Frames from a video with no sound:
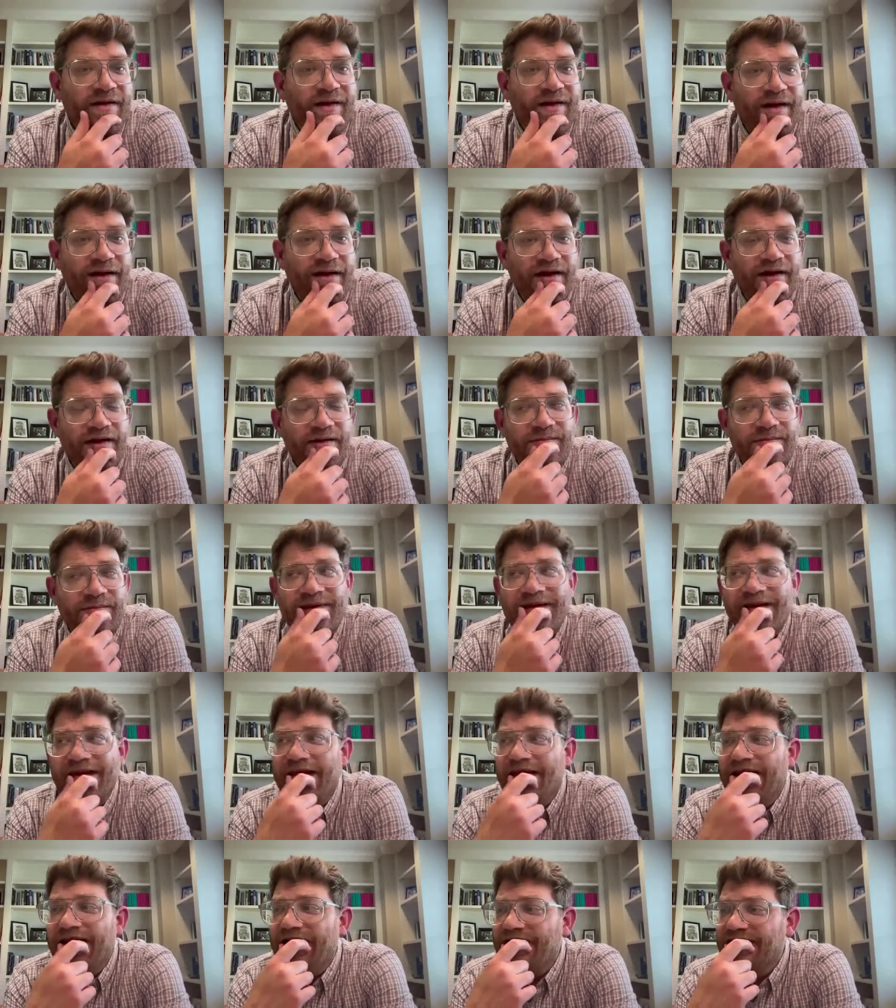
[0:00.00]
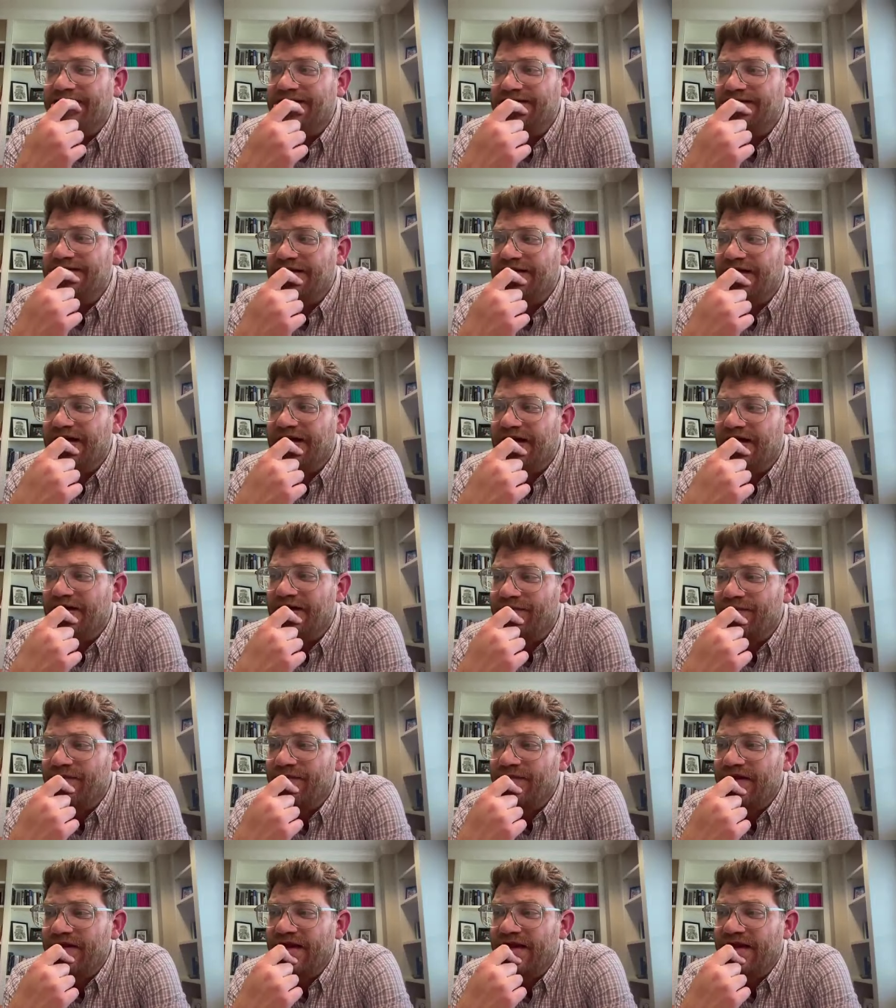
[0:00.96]
Um, and
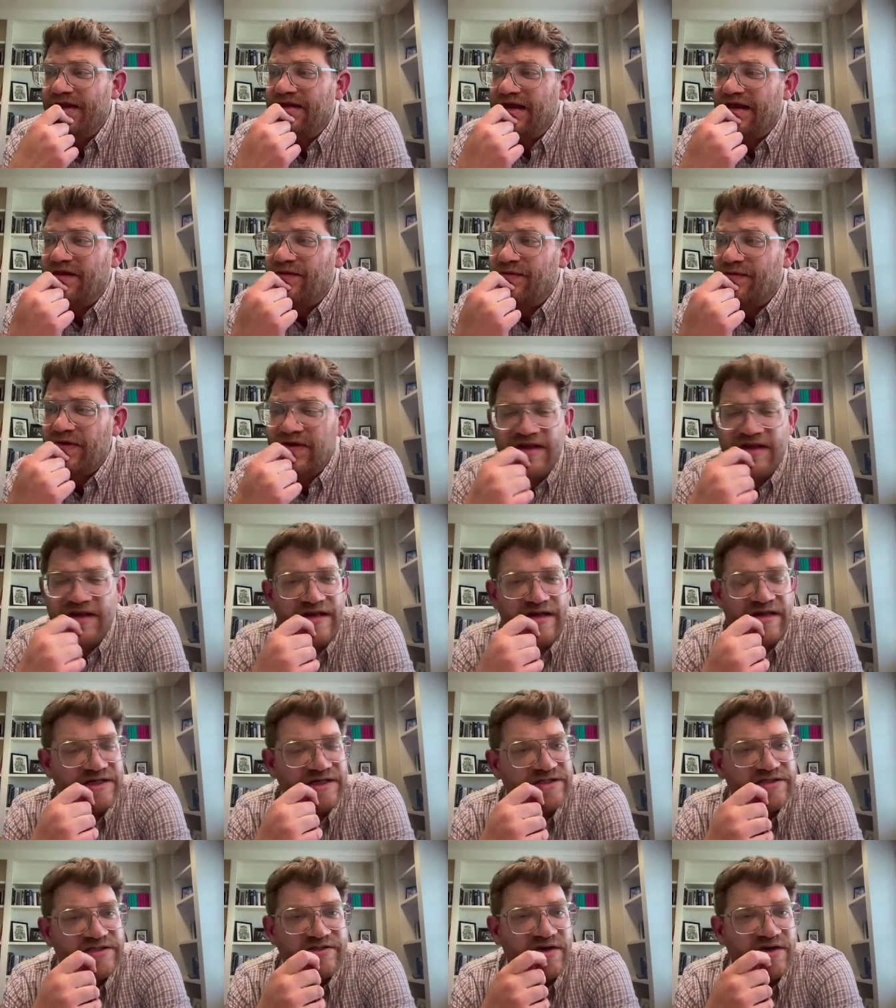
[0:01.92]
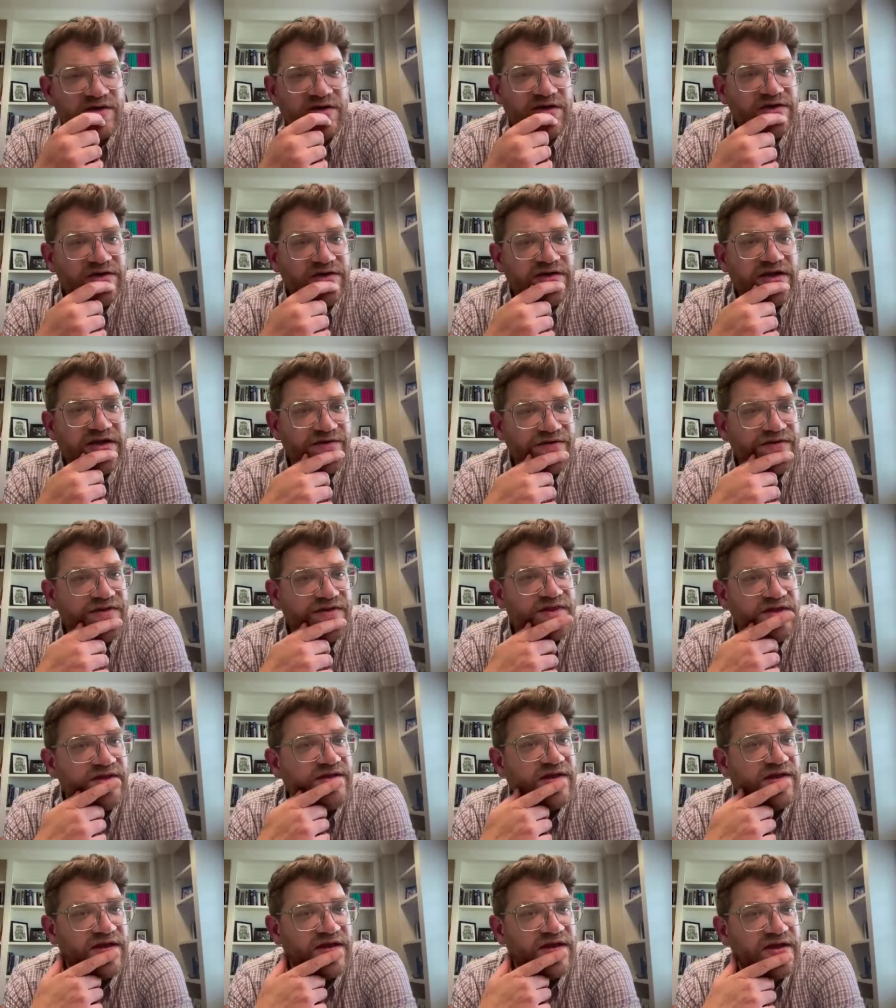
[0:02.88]
um, and and really started kind of
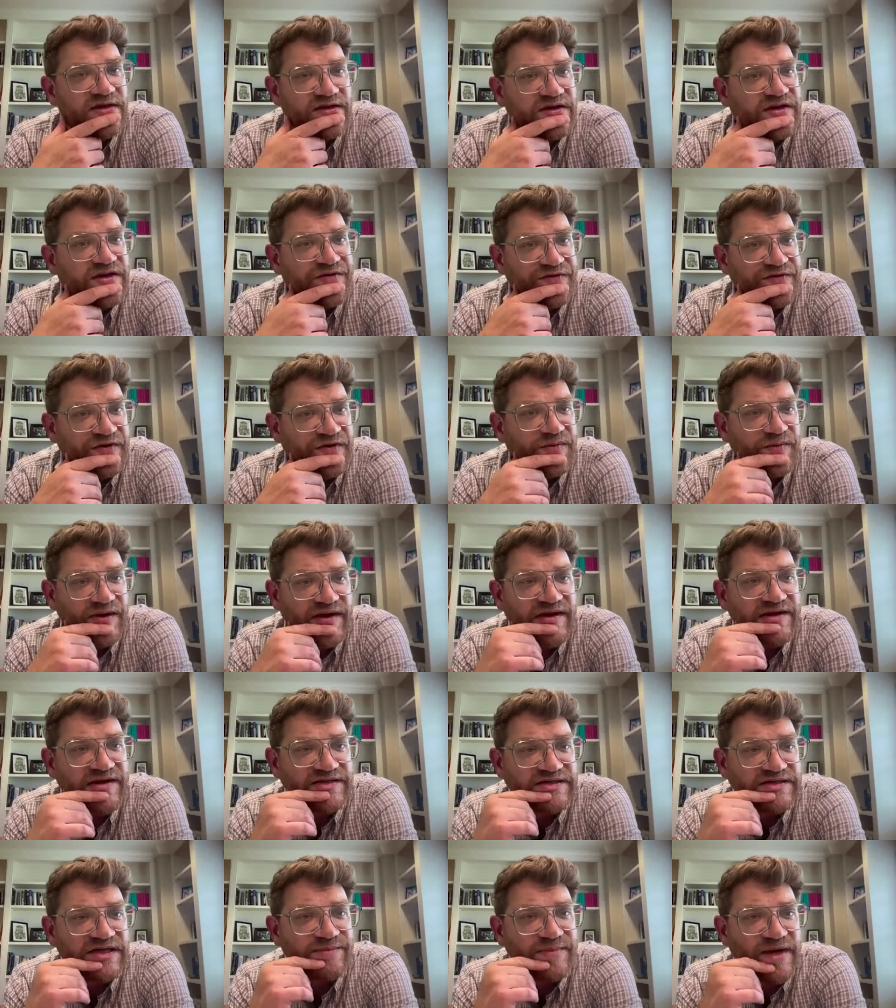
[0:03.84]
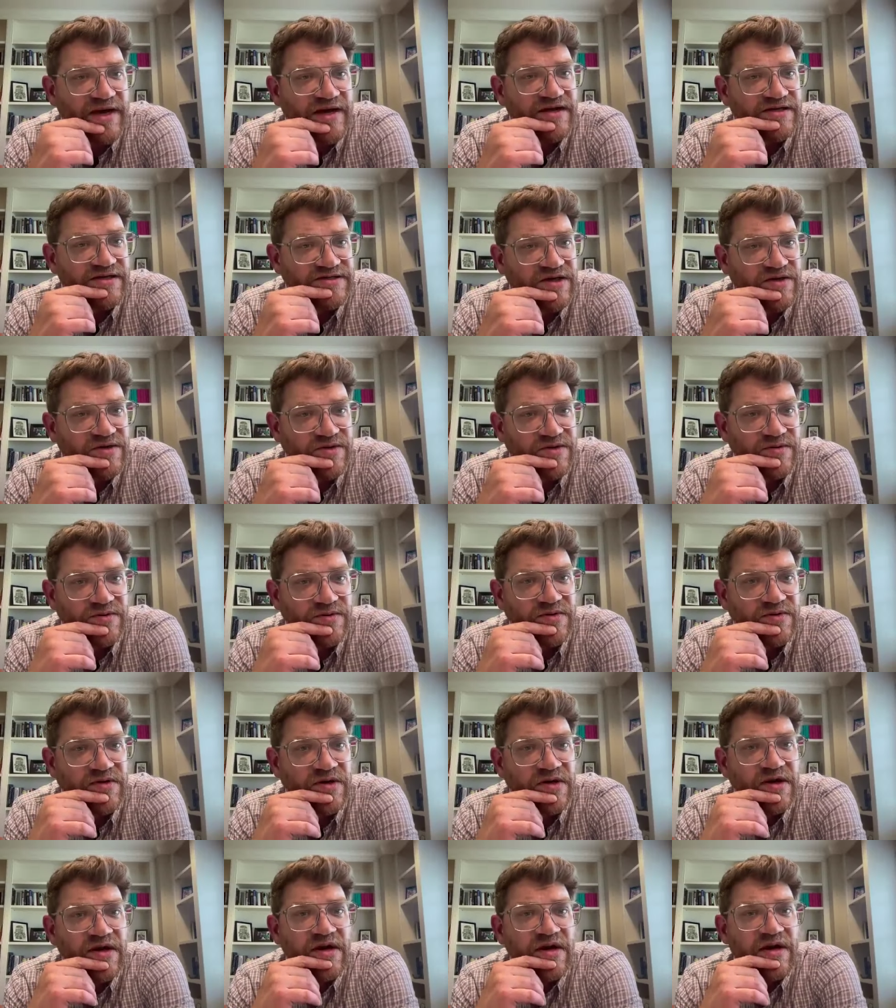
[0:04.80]
thinking in different ways about his
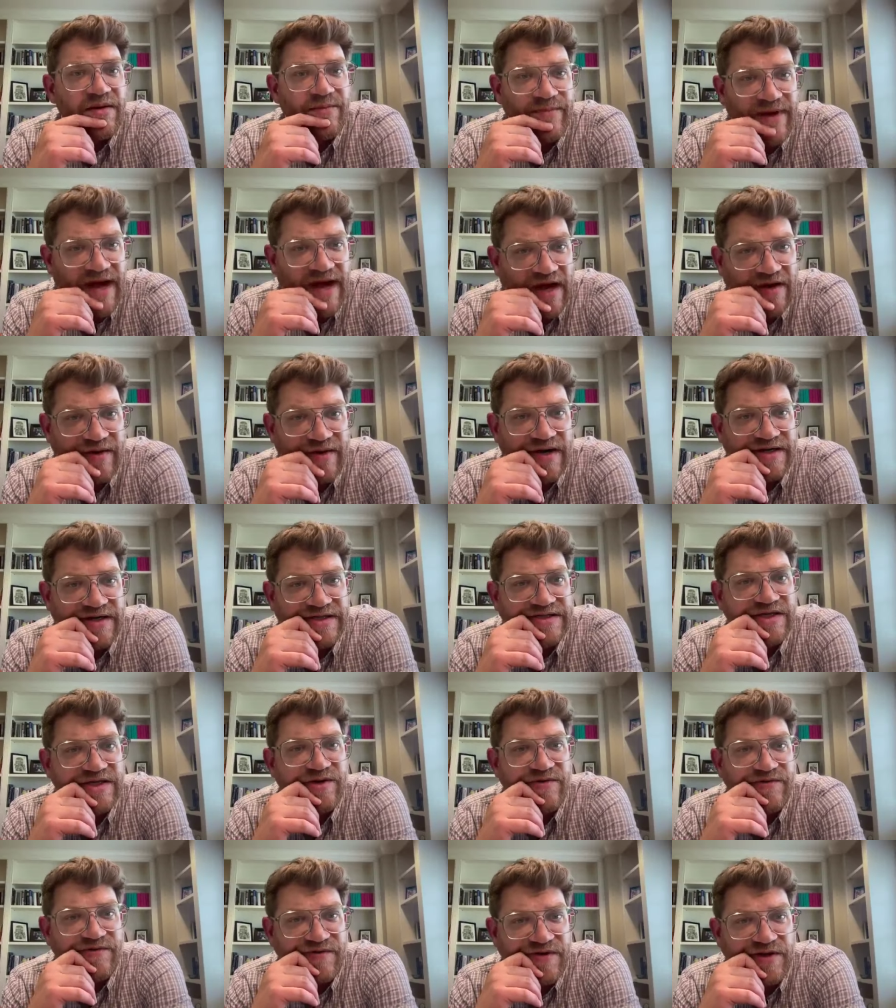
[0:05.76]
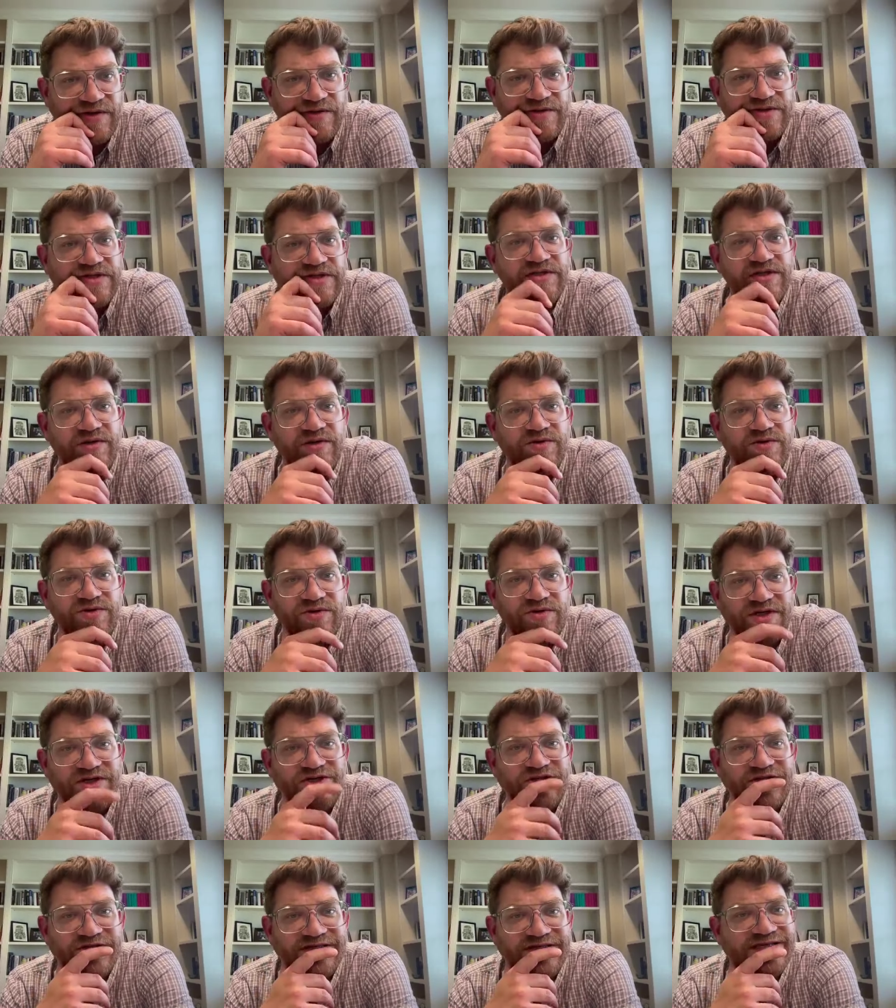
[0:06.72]
own background, his own views, his own
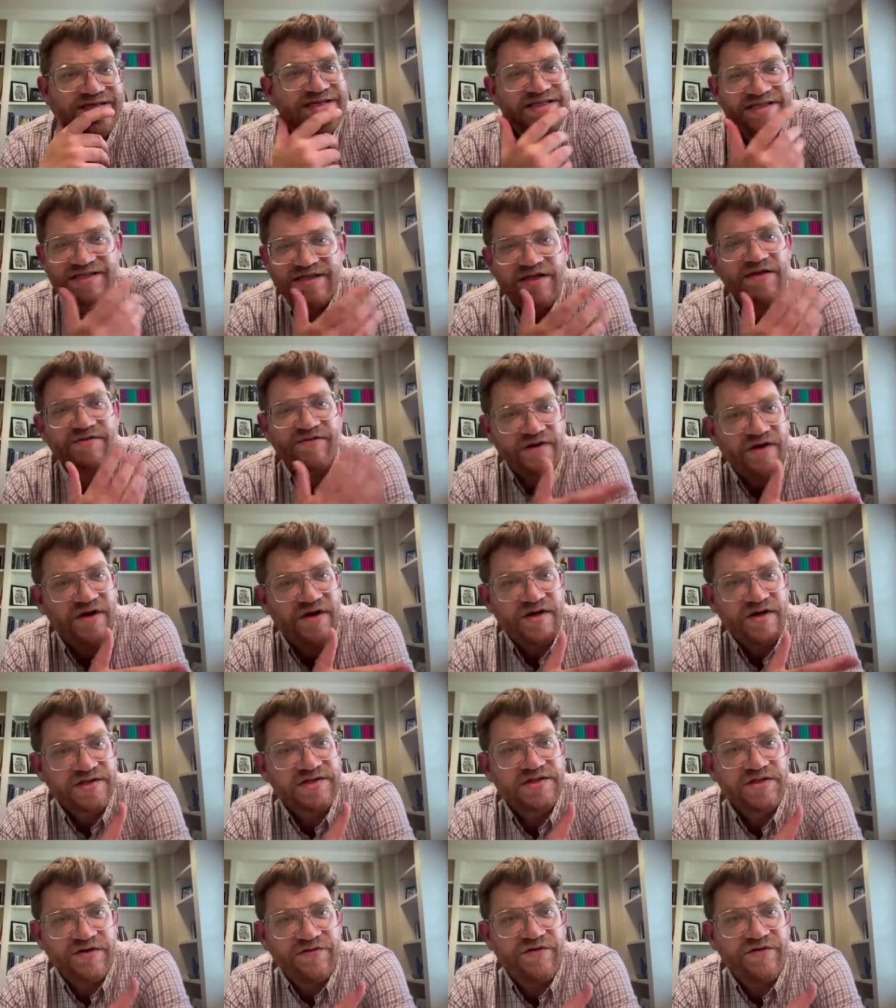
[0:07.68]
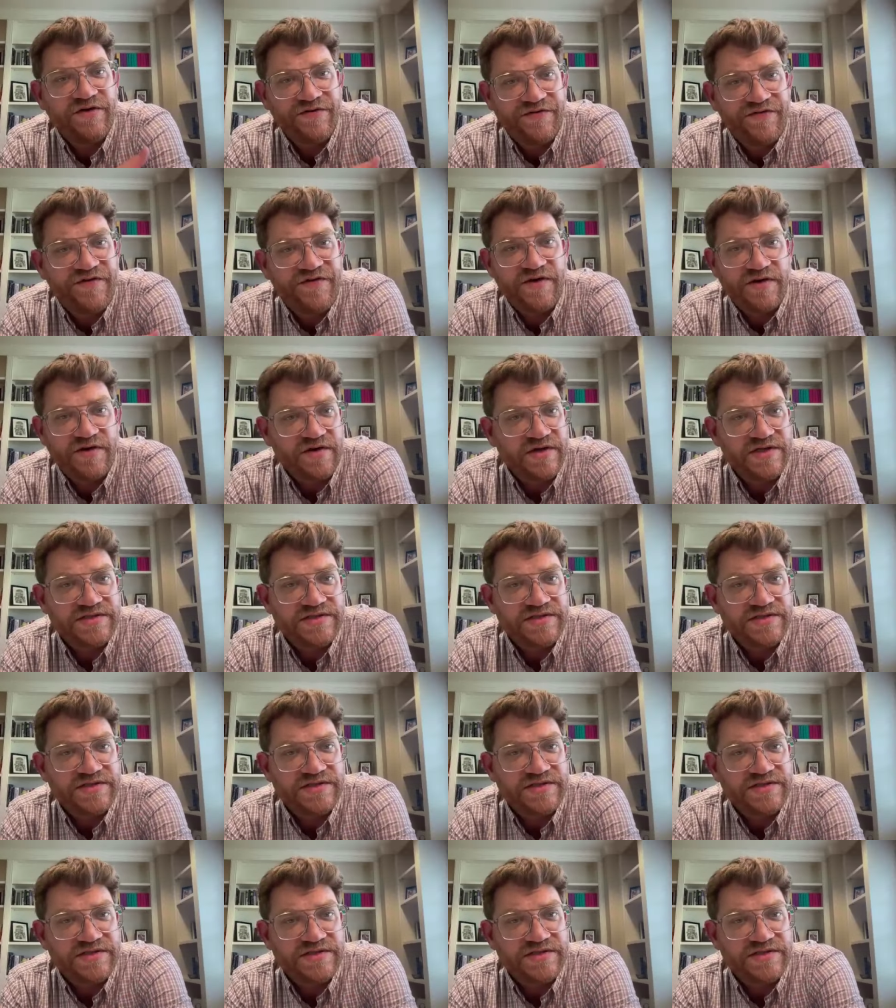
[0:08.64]
traditions. And he's still a very conservative figure.